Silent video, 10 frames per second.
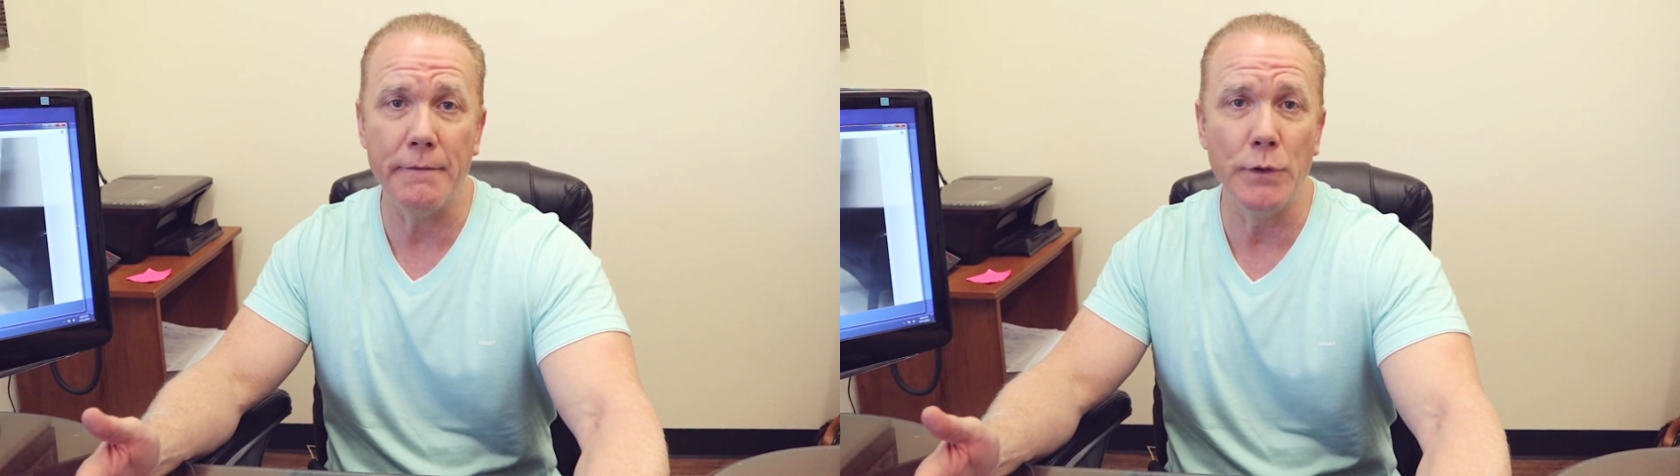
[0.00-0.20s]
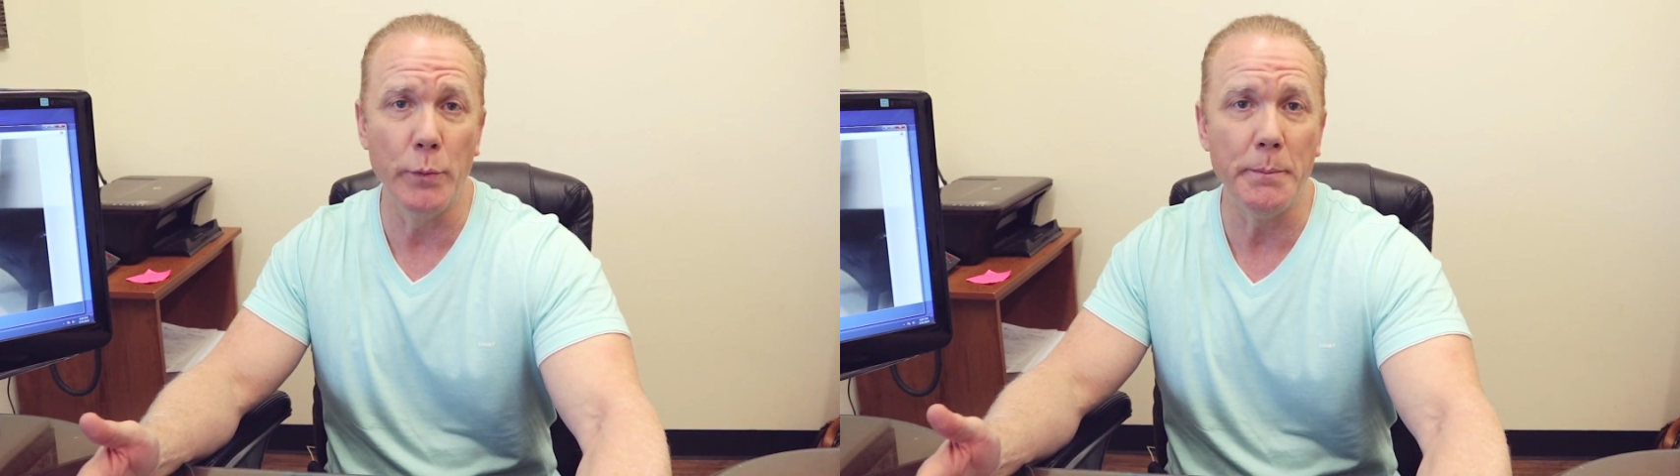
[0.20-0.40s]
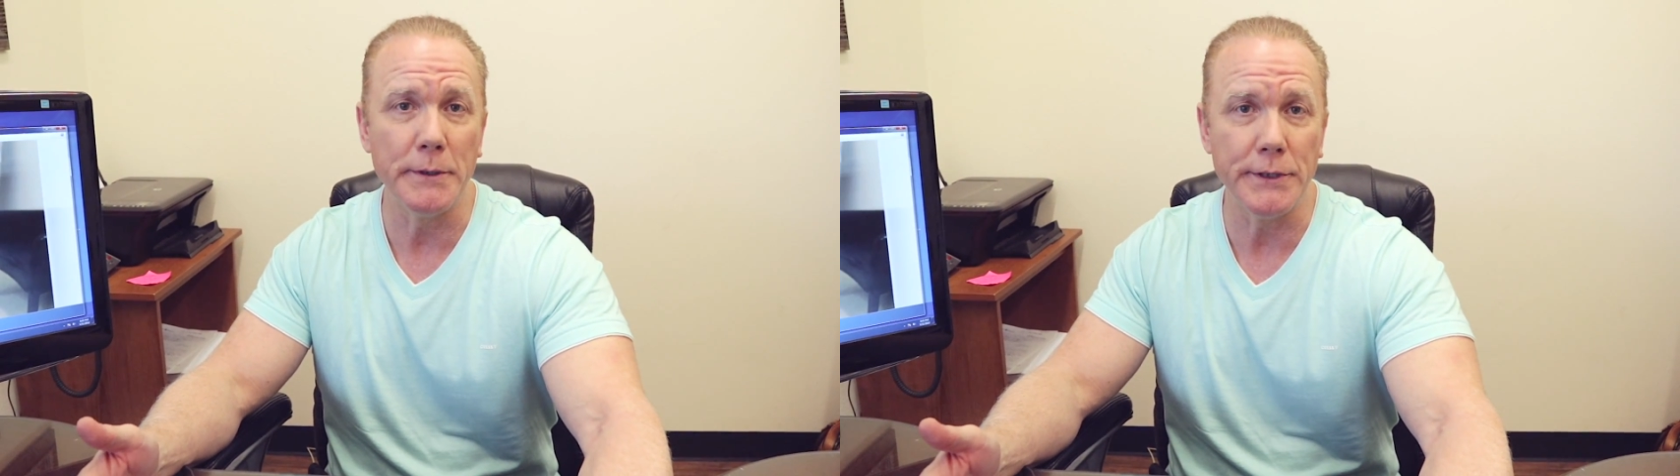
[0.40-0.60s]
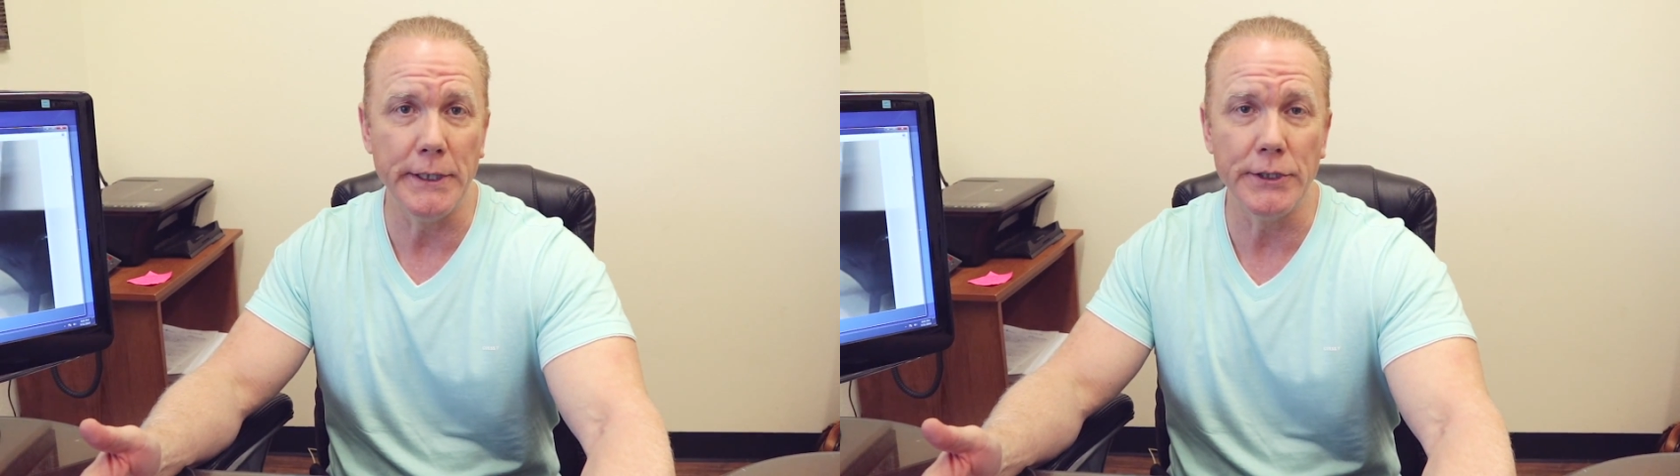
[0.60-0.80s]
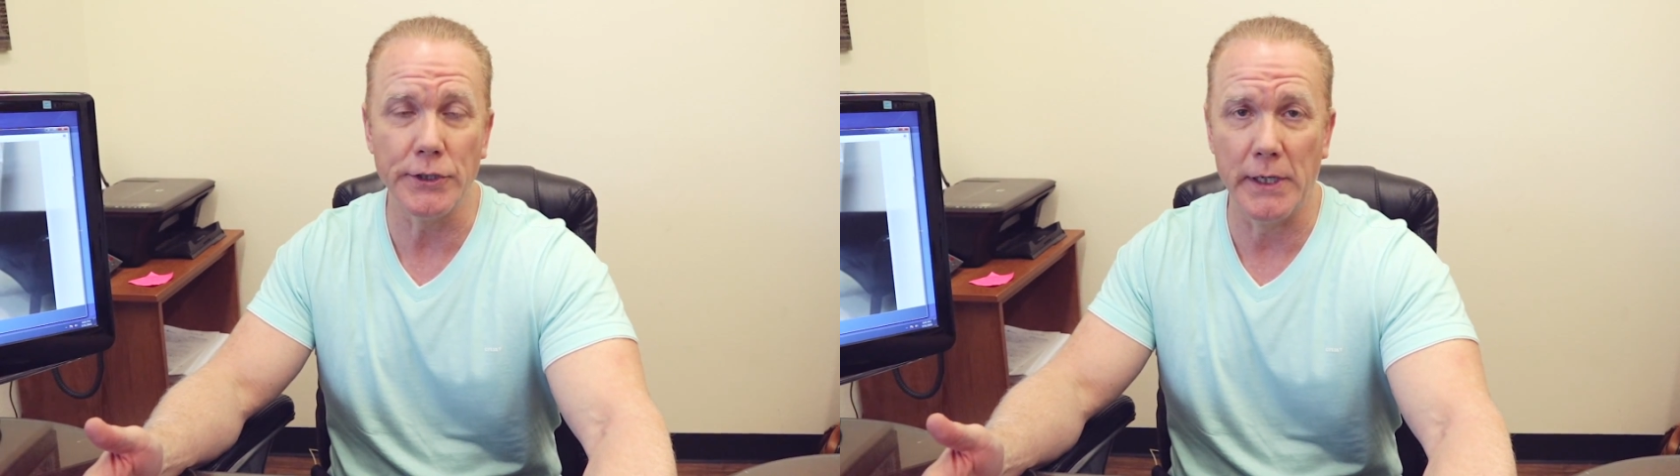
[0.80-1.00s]
FUE
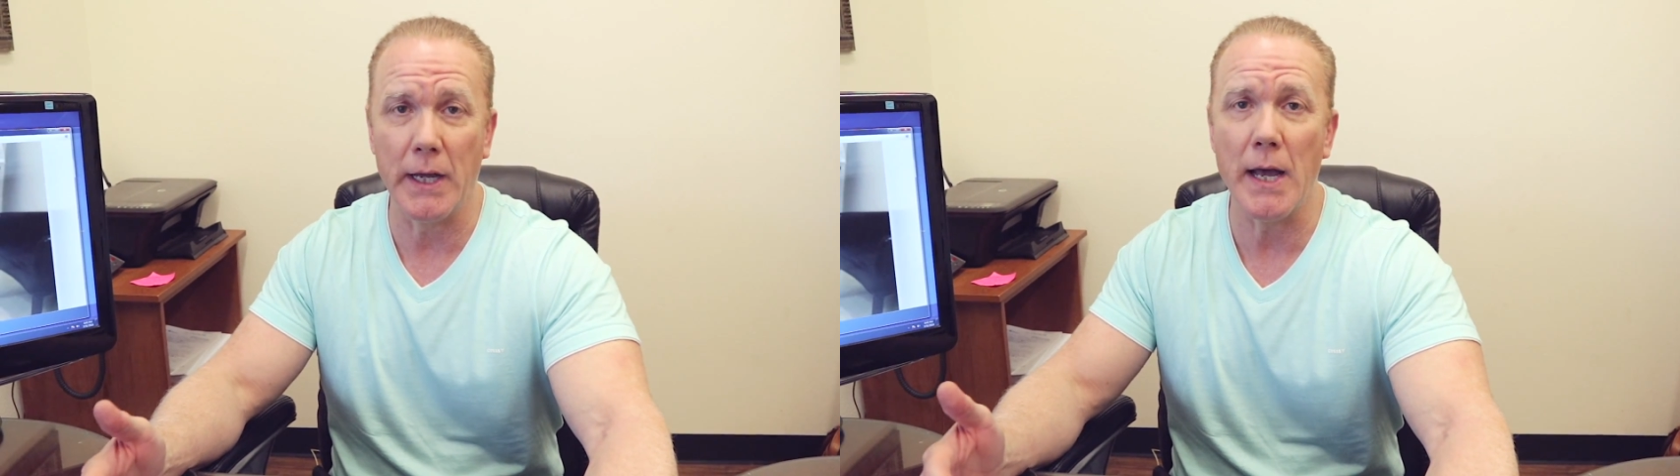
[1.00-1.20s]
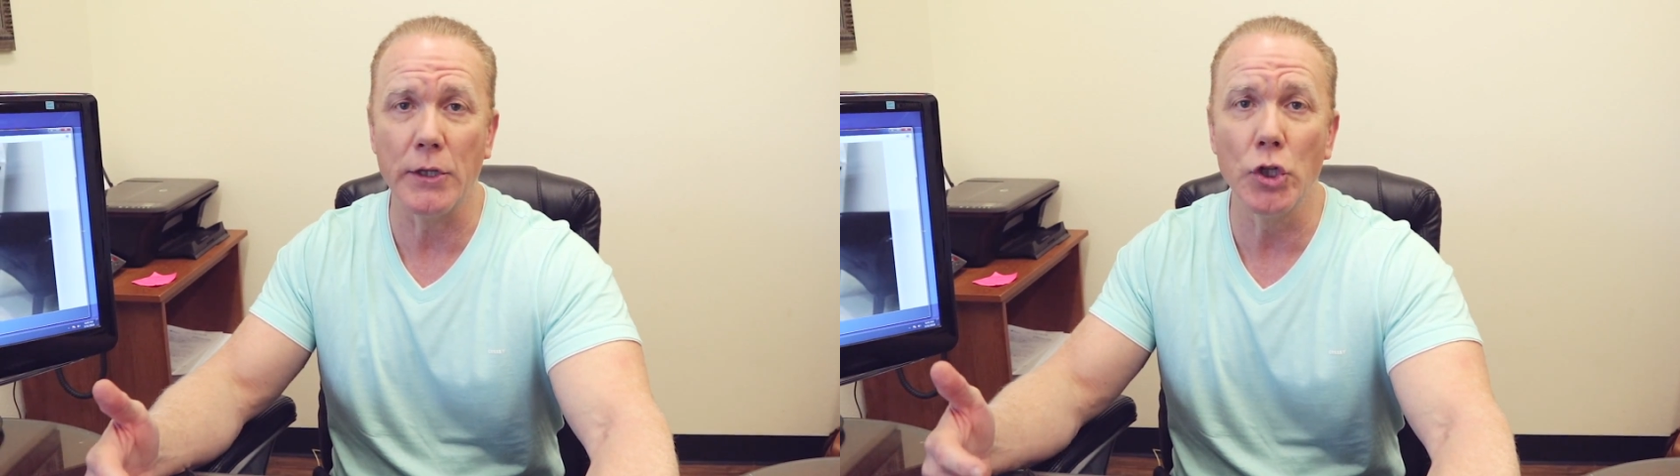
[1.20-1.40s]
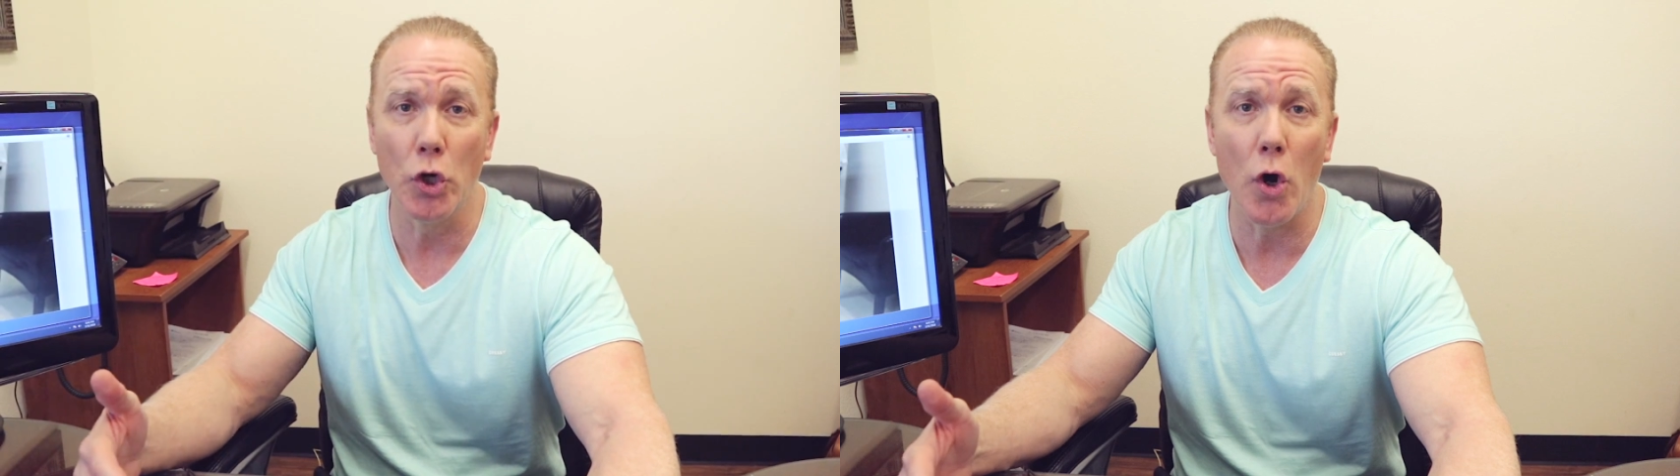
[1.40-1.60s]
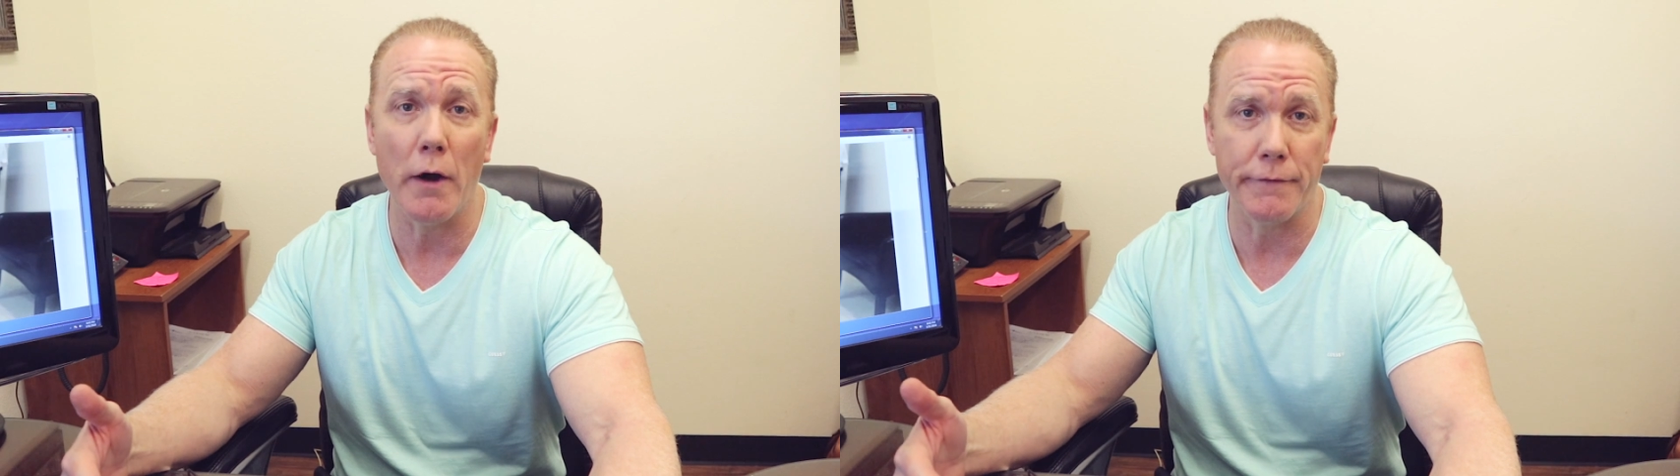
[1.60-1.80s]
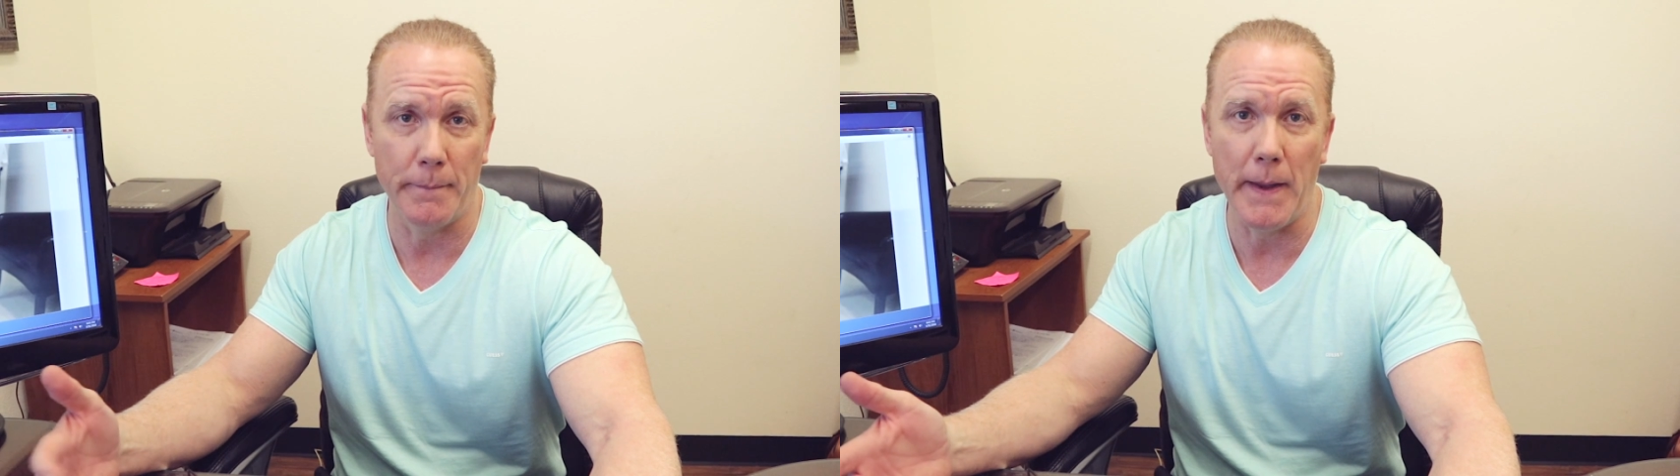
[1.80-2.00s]
procedures and it kind of took
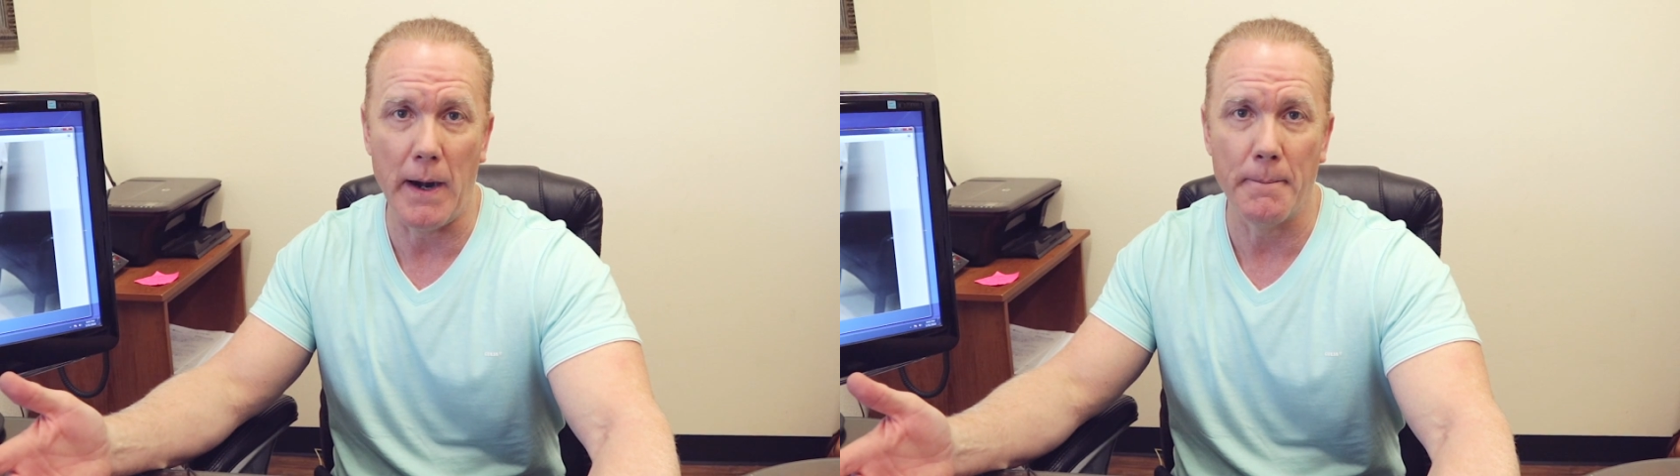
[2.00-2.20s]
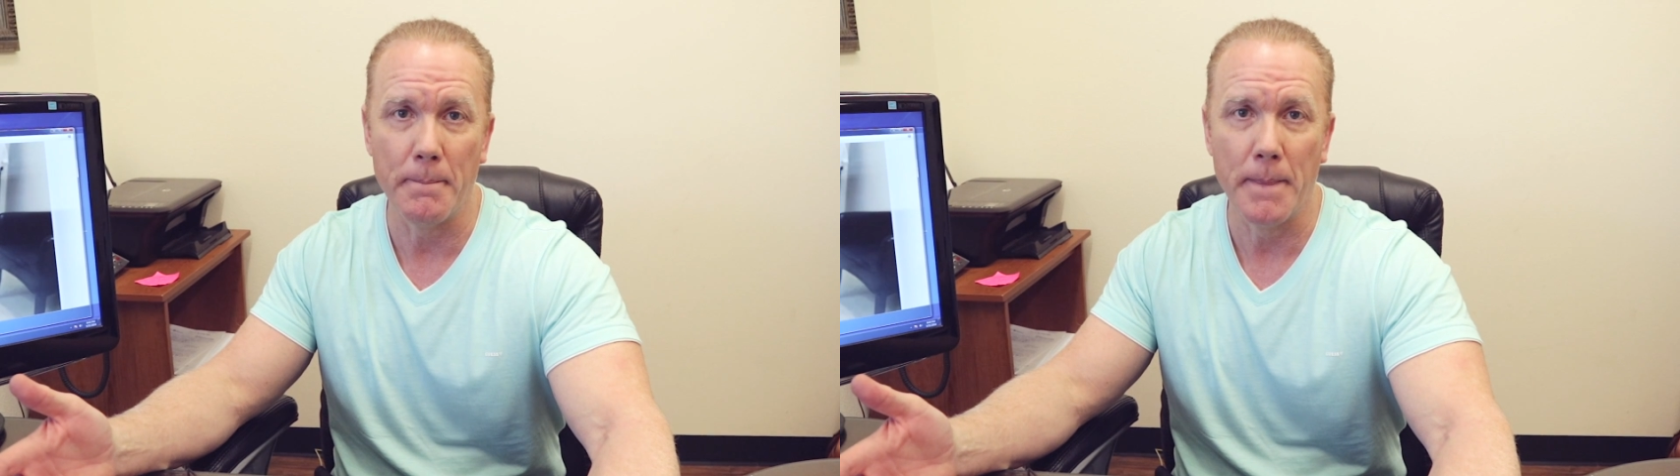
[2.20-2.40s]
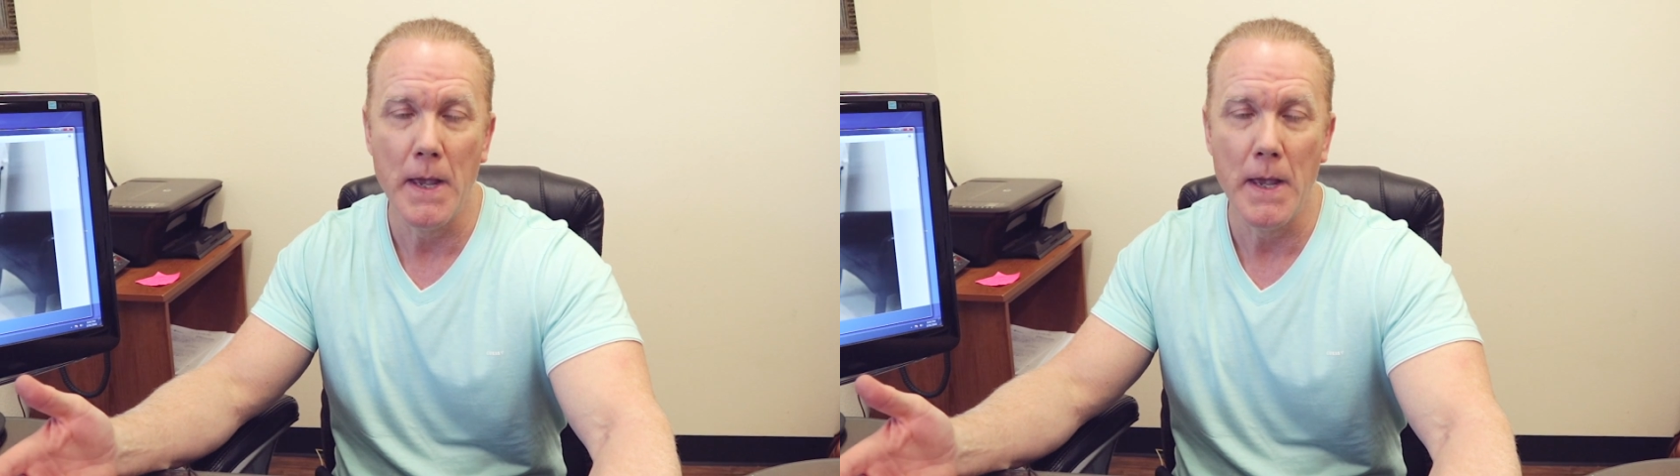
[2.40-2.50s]
off from there.